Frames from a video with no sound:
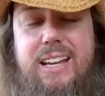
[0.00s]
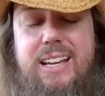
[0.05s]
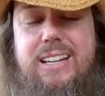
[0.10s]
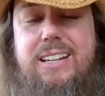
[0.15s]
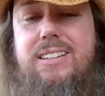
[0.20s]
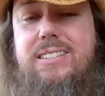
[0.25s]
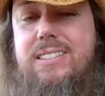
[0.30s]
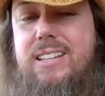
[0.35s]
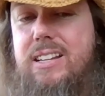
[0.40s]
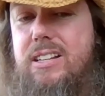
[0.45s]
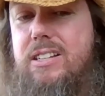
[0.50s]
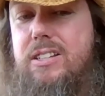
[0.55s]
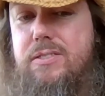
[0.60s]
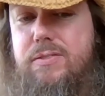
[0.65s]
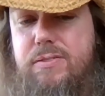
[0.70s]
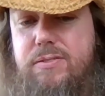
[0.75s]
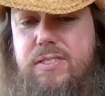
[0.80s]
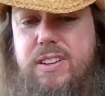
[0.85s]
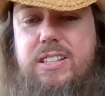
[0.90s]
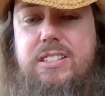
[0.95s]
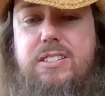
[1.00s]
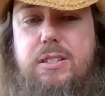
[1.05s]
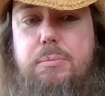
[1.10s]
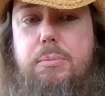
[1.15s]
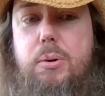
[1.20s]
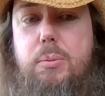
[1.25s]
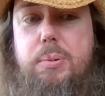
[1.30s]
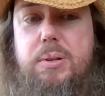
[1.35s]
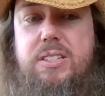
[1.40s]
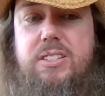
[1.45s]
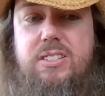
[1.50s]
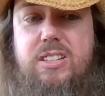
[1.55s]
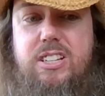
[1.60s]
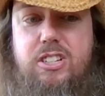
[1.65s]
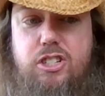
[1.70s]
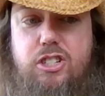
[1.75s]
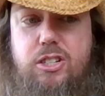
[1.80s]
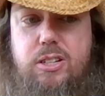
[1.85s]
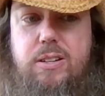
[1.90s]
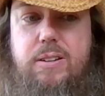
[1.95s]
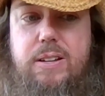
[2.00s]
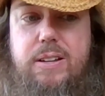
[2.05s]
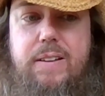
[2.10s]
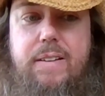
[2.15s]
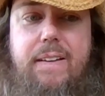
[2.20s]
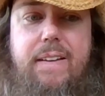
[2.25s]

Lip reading: it is a defensible position.